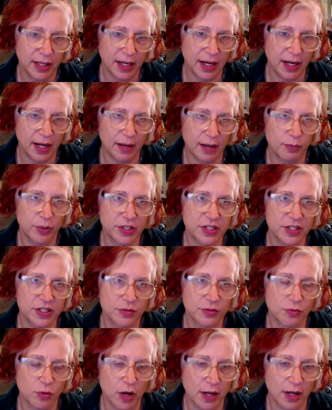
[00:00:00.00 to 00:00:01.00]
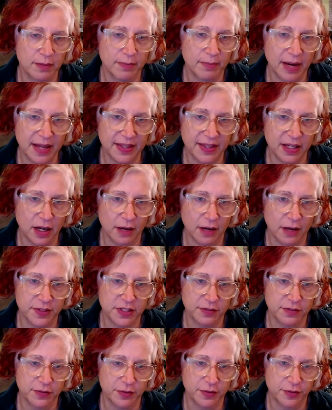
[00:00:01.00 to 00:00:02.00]
um, which is run by the
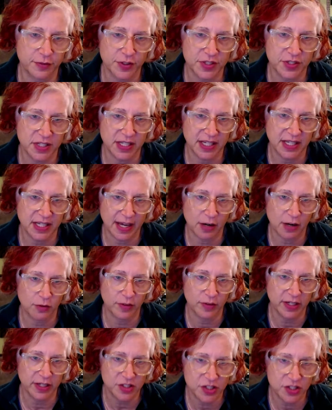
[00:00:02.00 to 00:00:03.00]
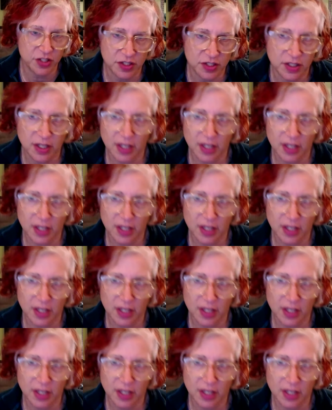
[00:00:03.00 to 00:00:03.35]
Office of Diversity and Outreach,